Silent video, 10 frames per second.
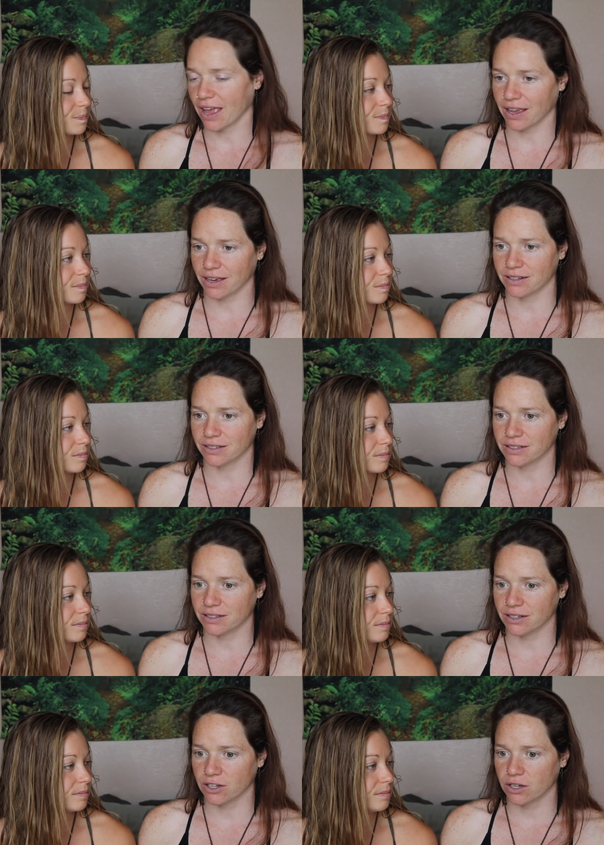
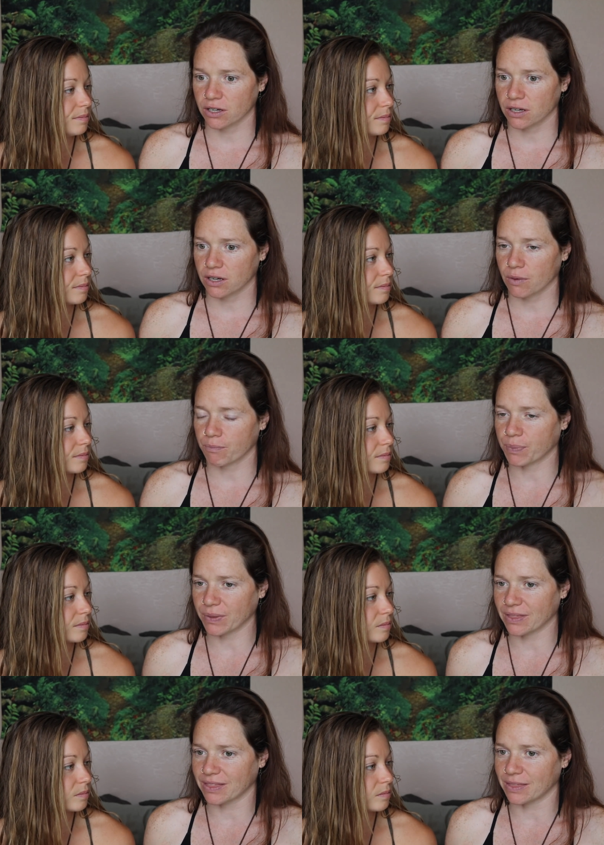Speaker 1: and
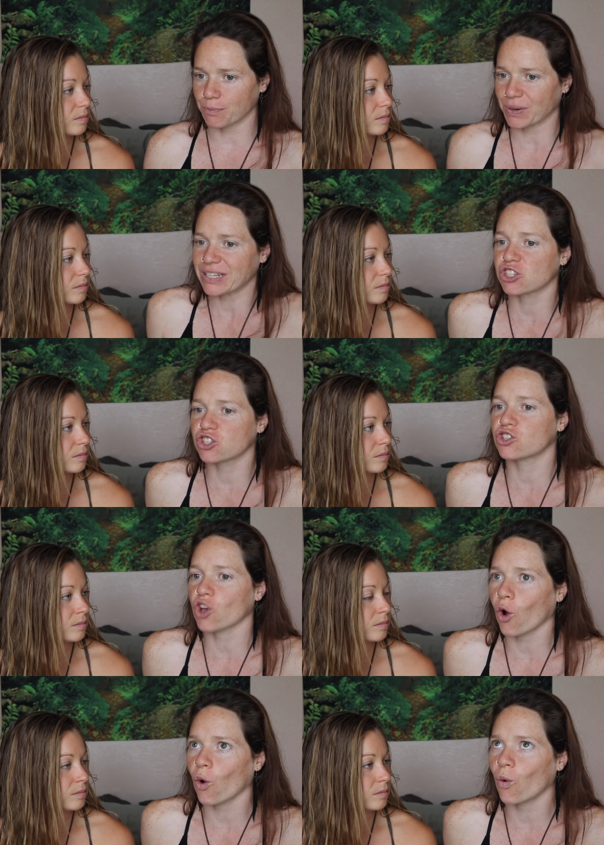but but it's
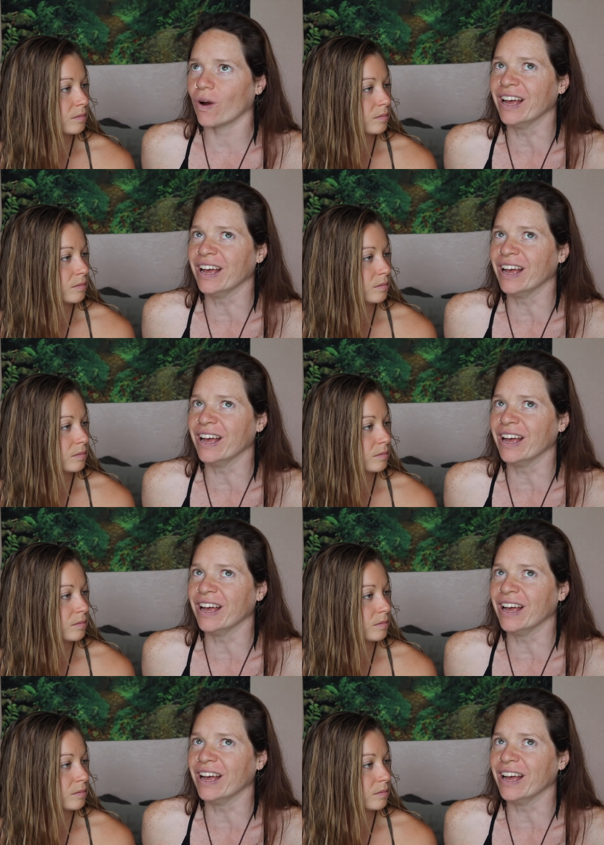so